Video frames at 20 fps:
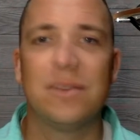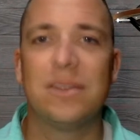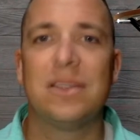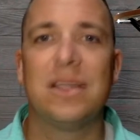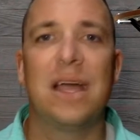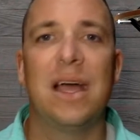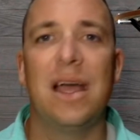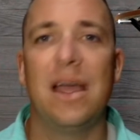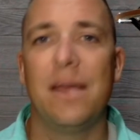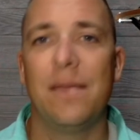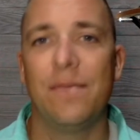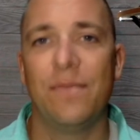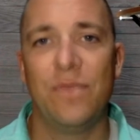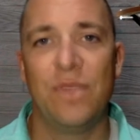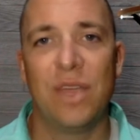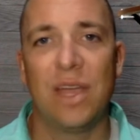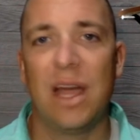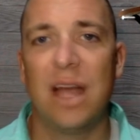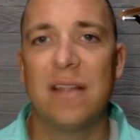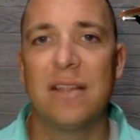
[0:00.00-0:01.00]
the time.
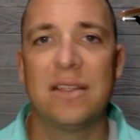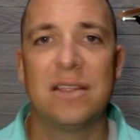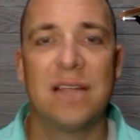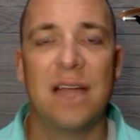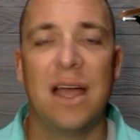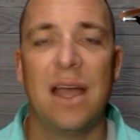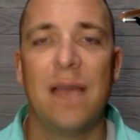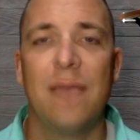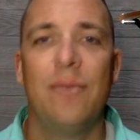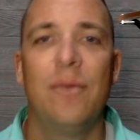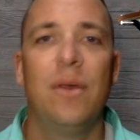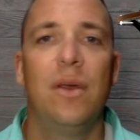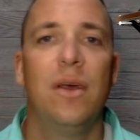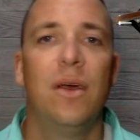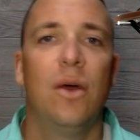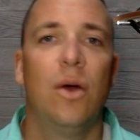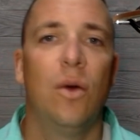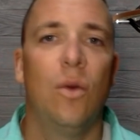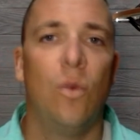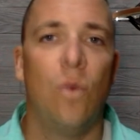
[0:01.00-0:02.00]
You got the time.
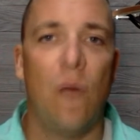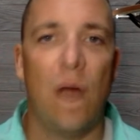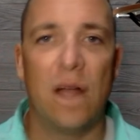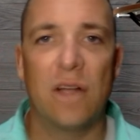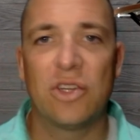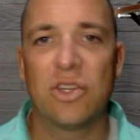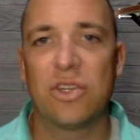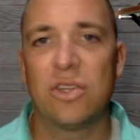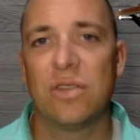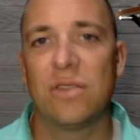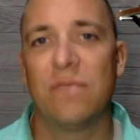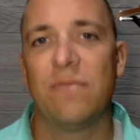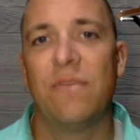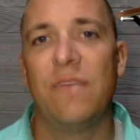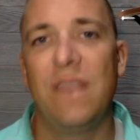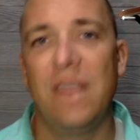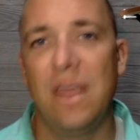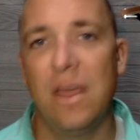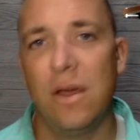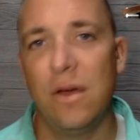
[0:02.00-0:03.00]
Watch
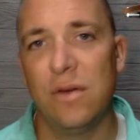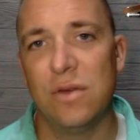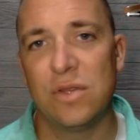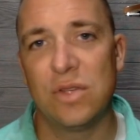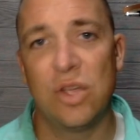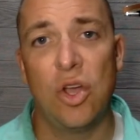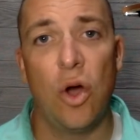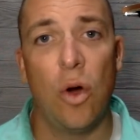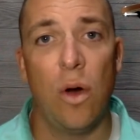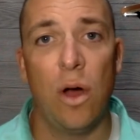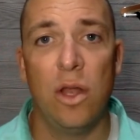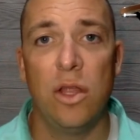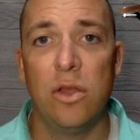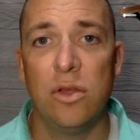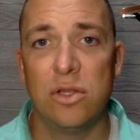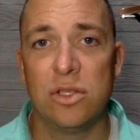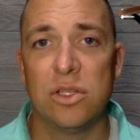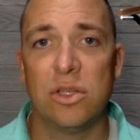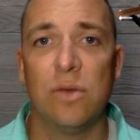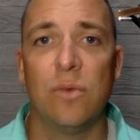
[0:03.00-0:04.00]
videos, go on
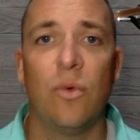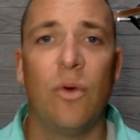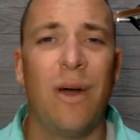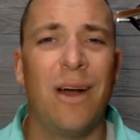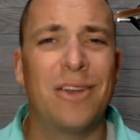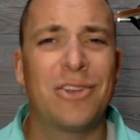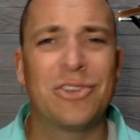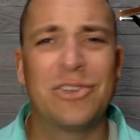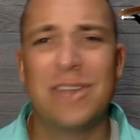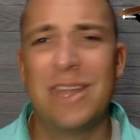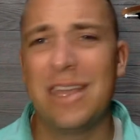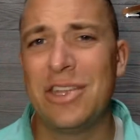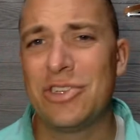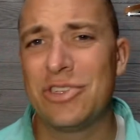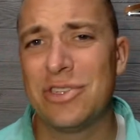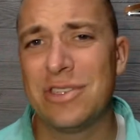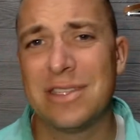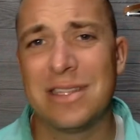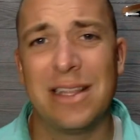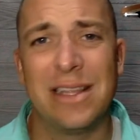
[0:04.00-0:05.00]
YouTube, watch
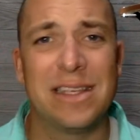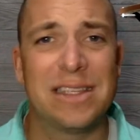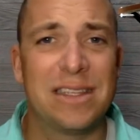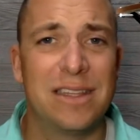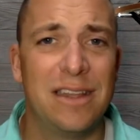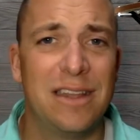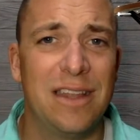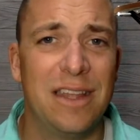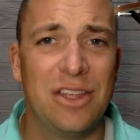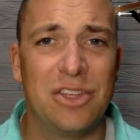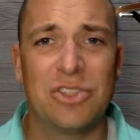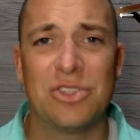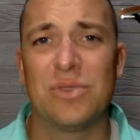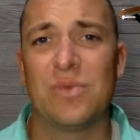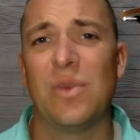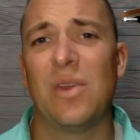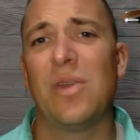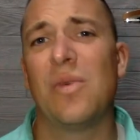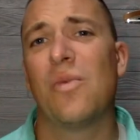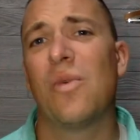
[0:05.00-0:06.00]
Nations, listen to Nations
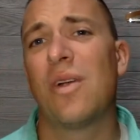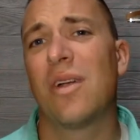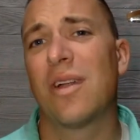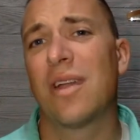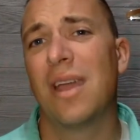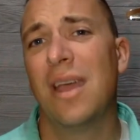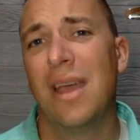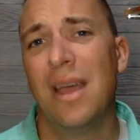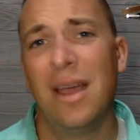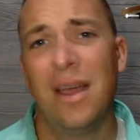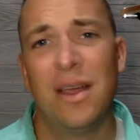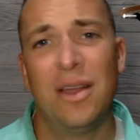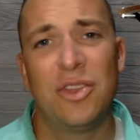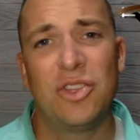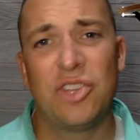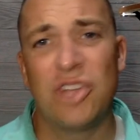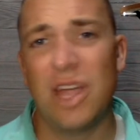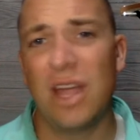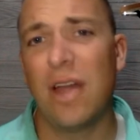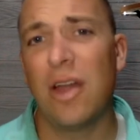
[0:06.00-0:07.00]
while you work,
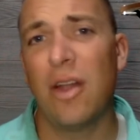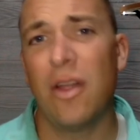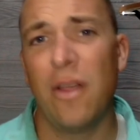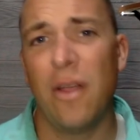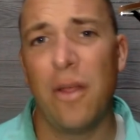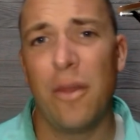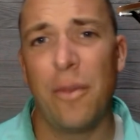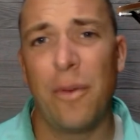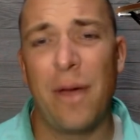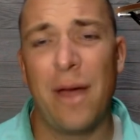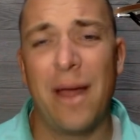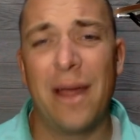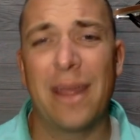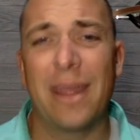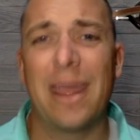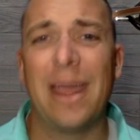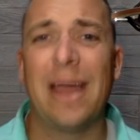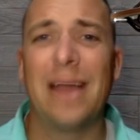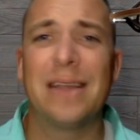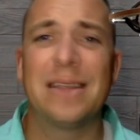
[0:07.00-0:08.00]
check out all the other
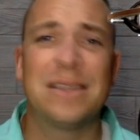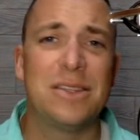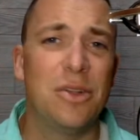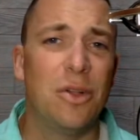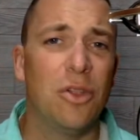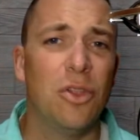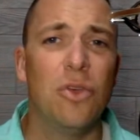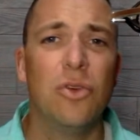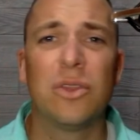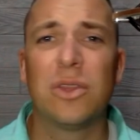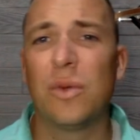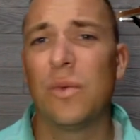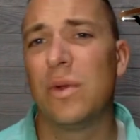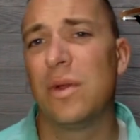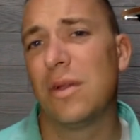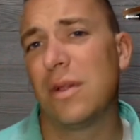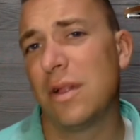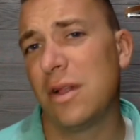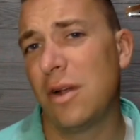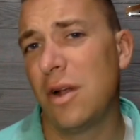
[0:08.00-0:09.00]
podcasts, you know, Luke the
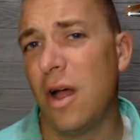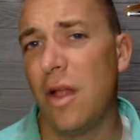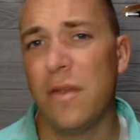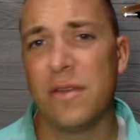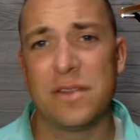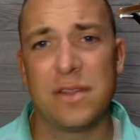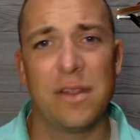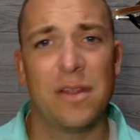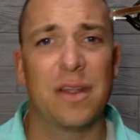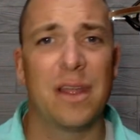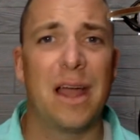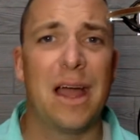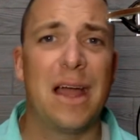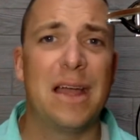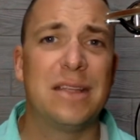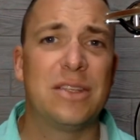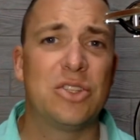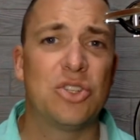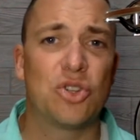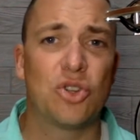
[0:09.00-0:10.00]
Window Cleaner, all those other
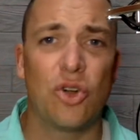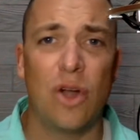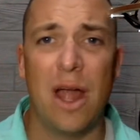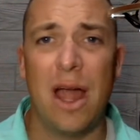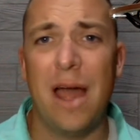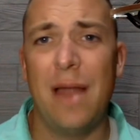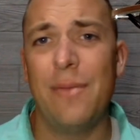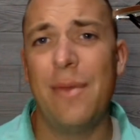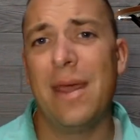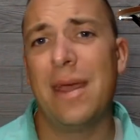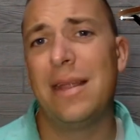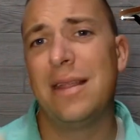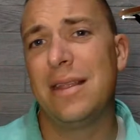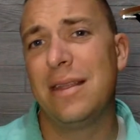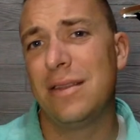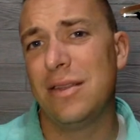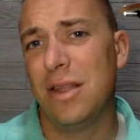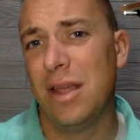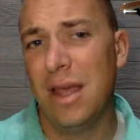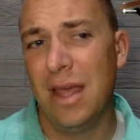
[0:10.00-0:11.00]
guys, Tradman
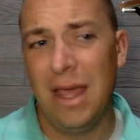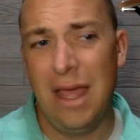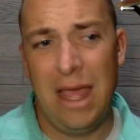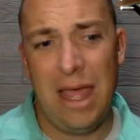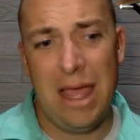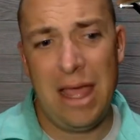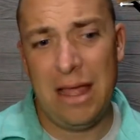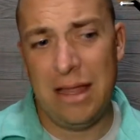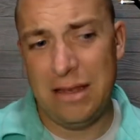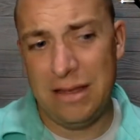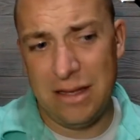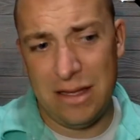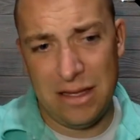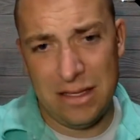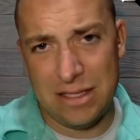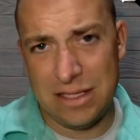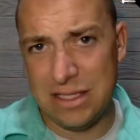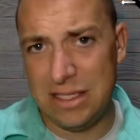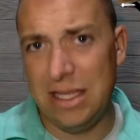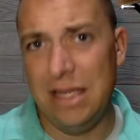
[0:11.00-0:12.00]
and, and
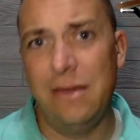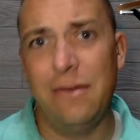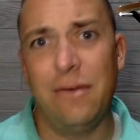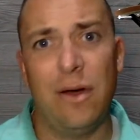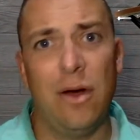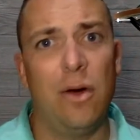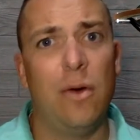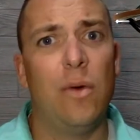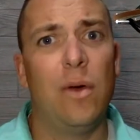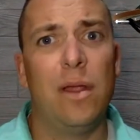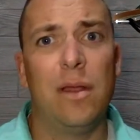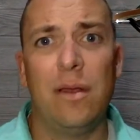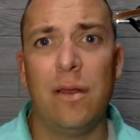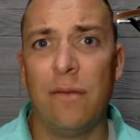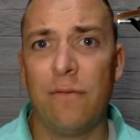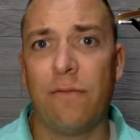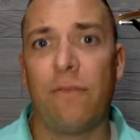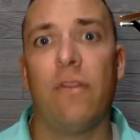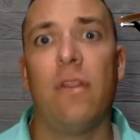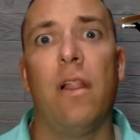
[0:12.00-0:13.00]
uh, Steve-O
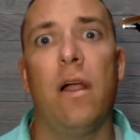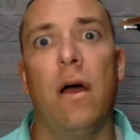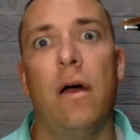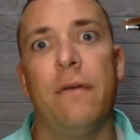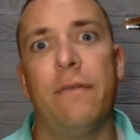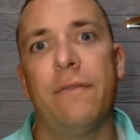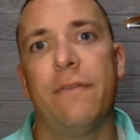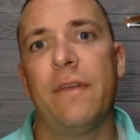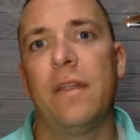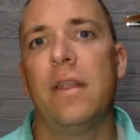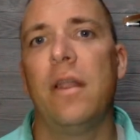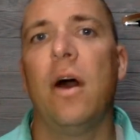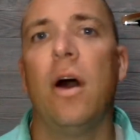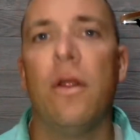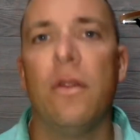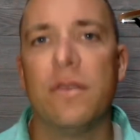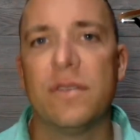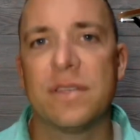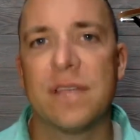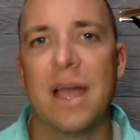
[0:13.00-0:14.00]
and Fluff and all
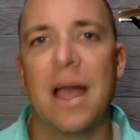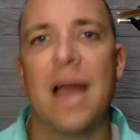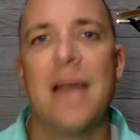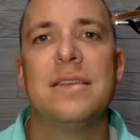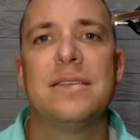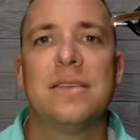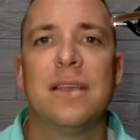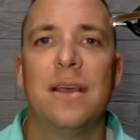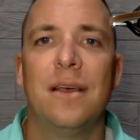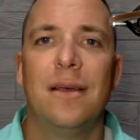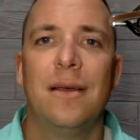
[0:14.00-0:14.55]
those guys.